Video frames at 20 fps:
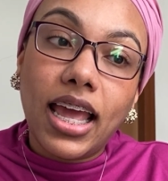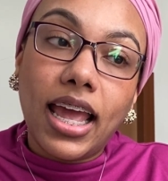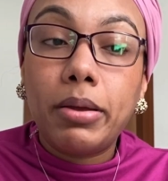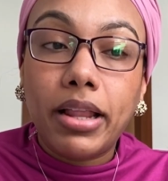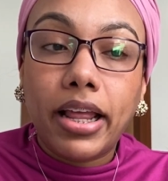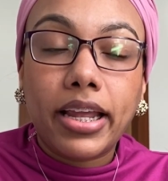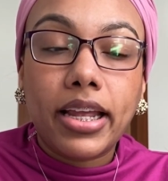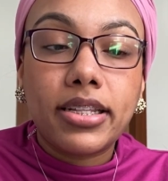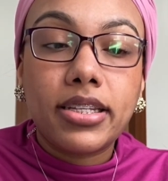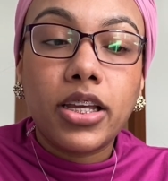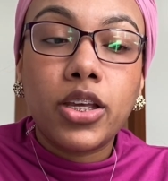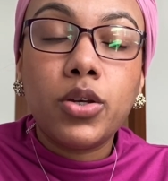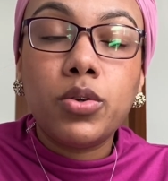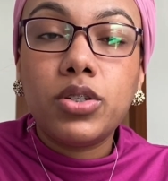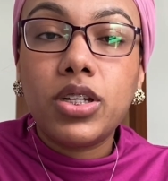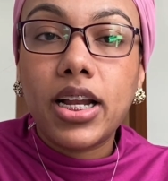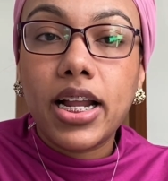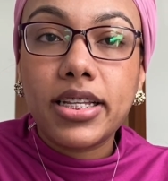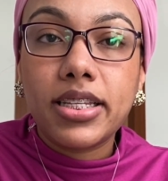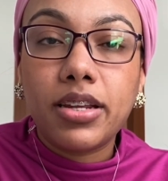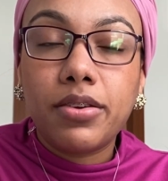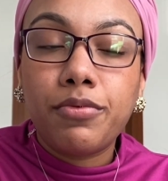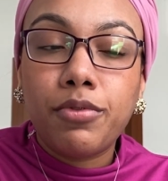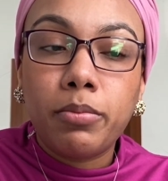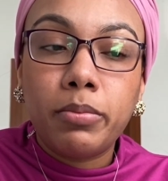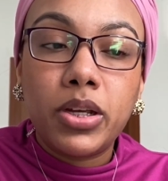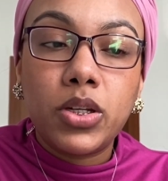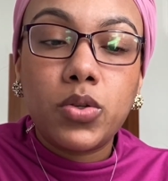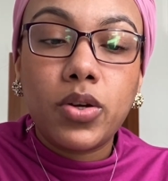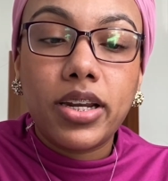Like, it's a huge lesson for
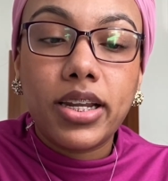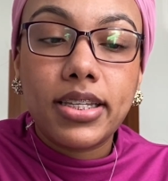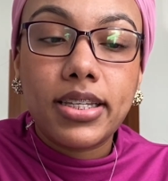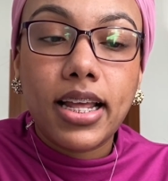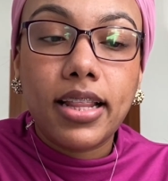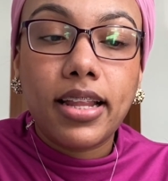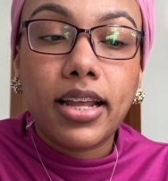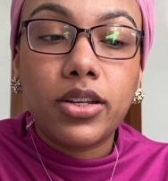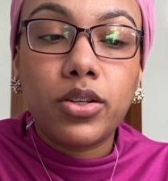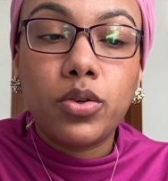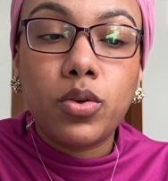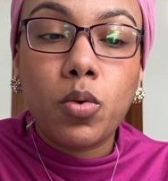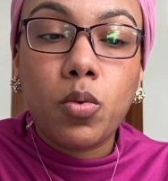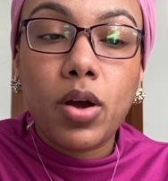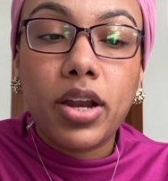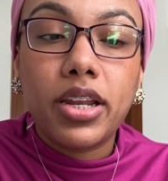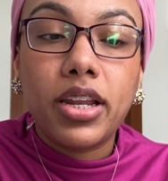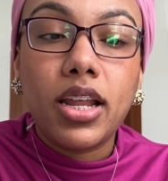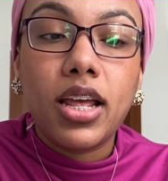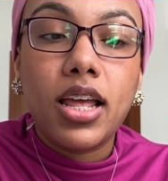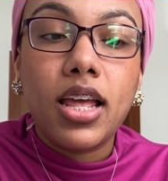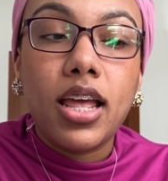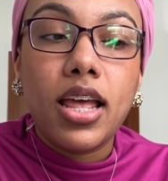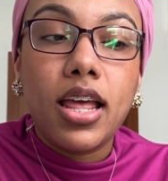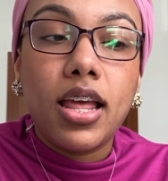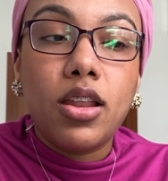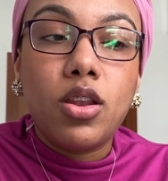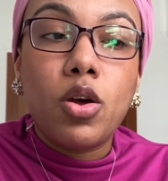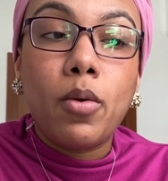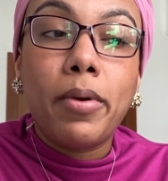me to understand that, you know what,
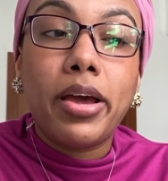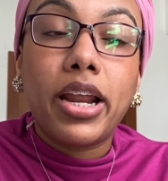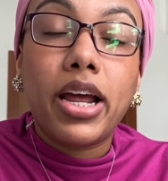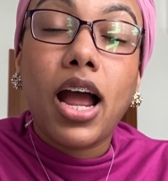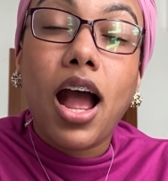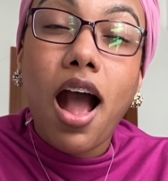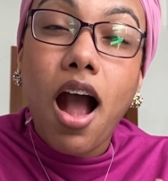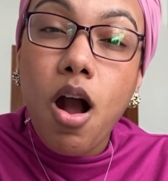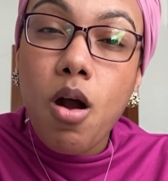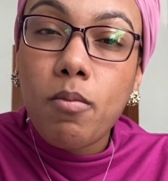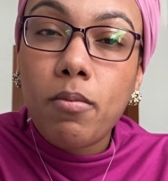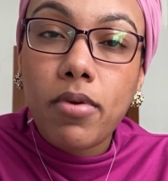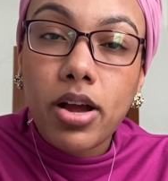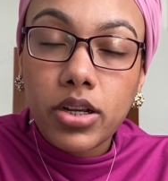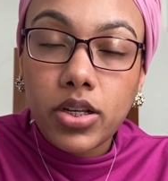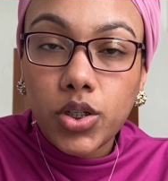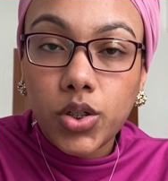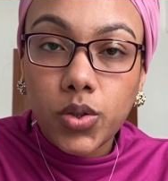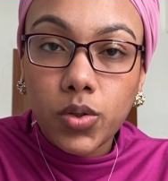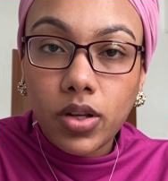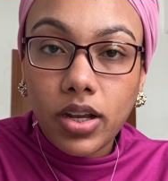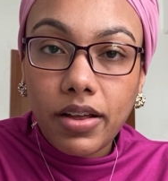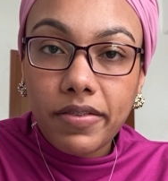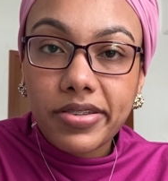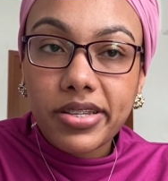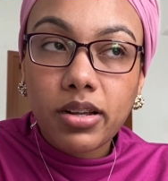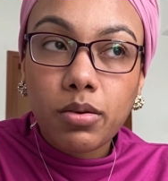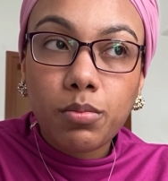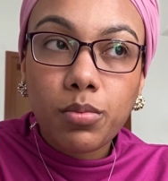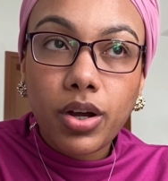no matter how much you love
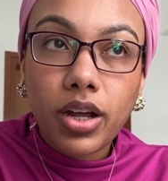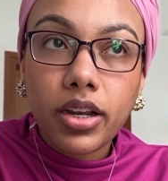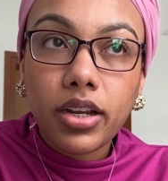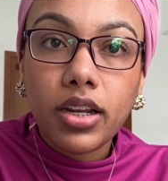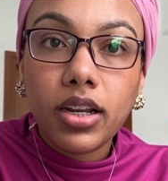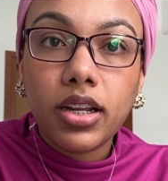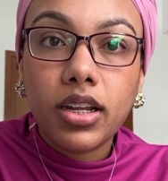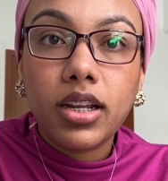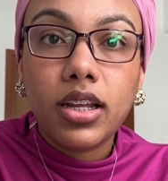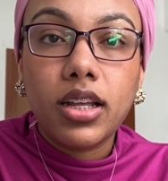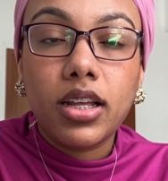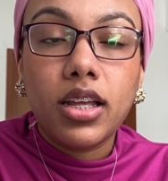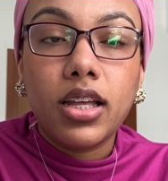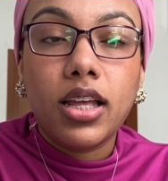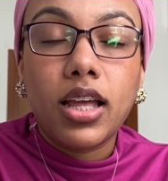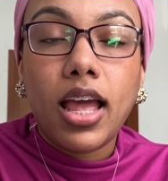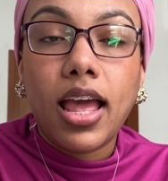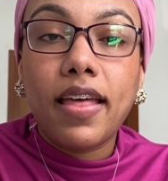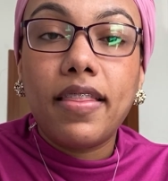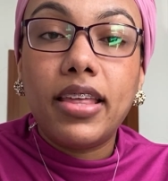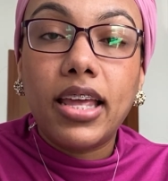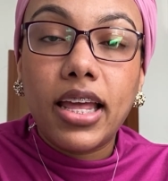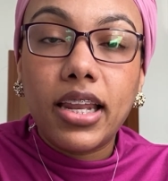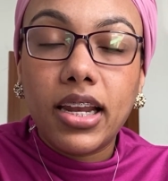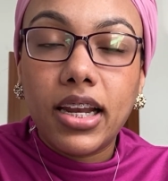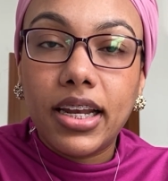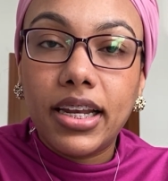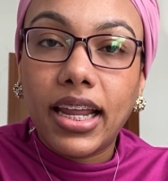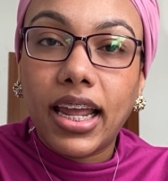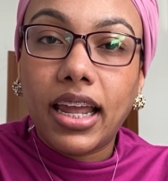someone, at the end
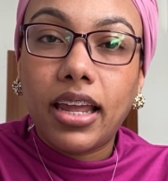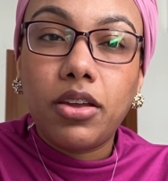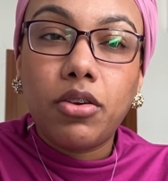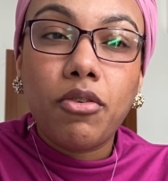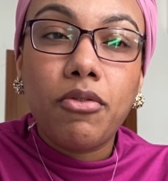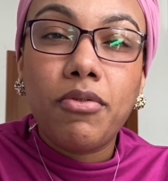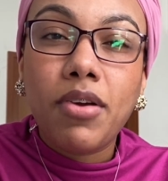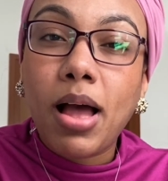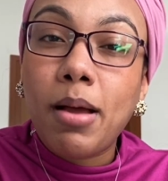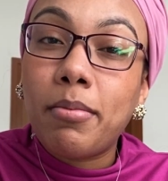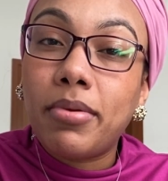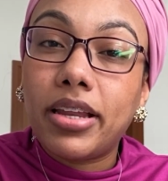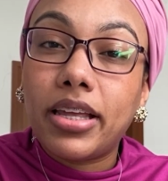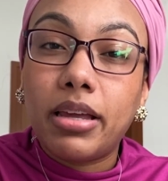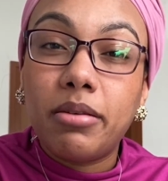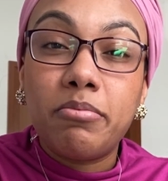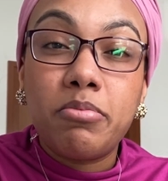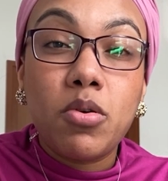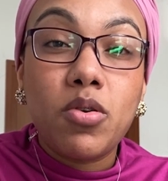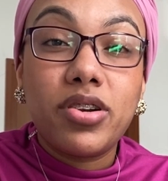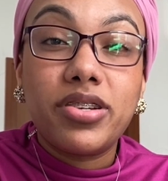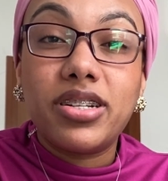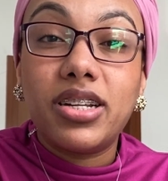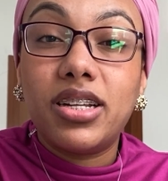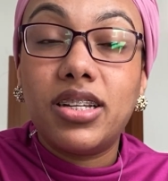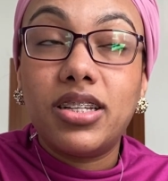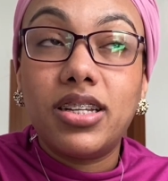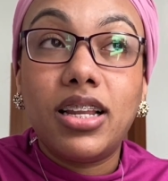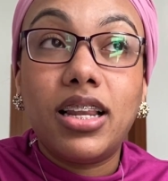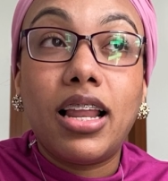of the day, your family
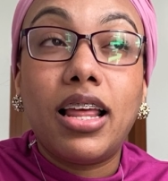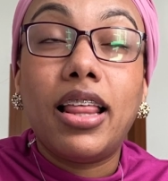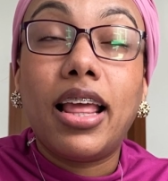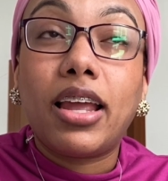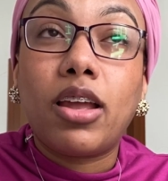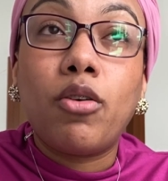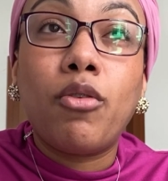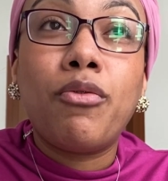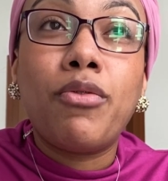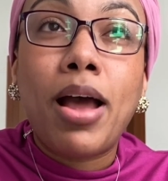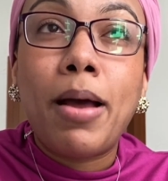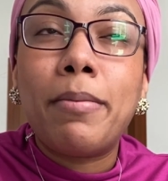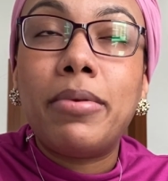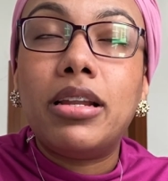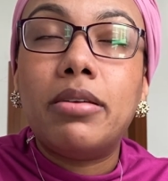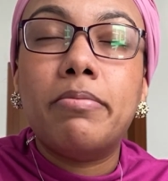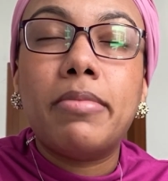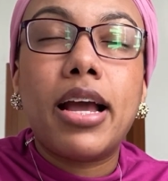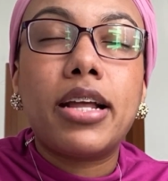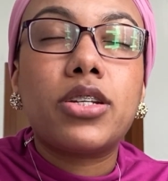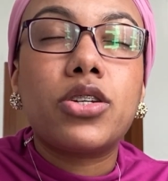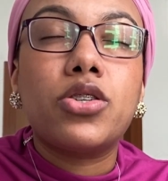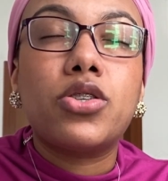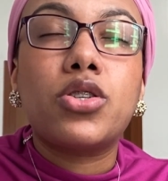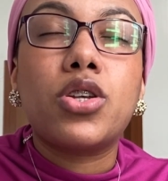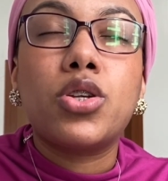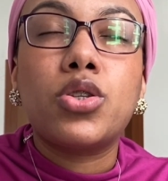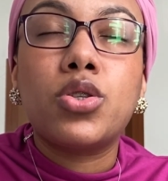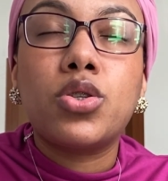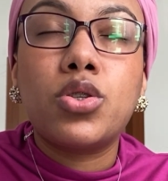important. Like, your family matters
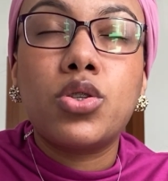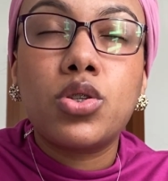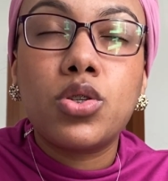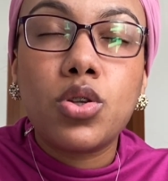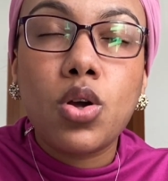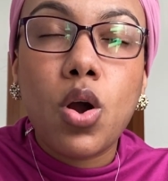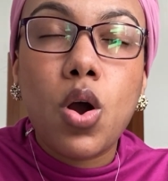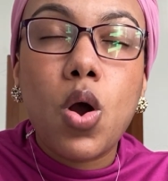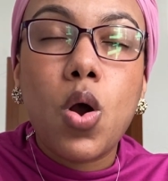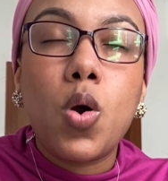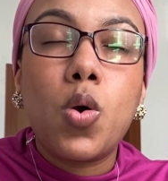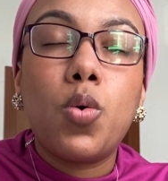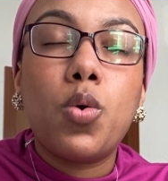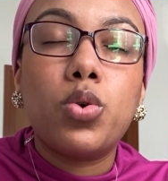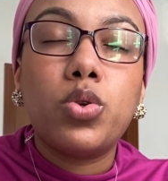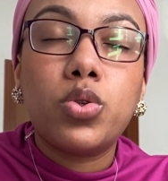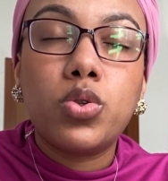so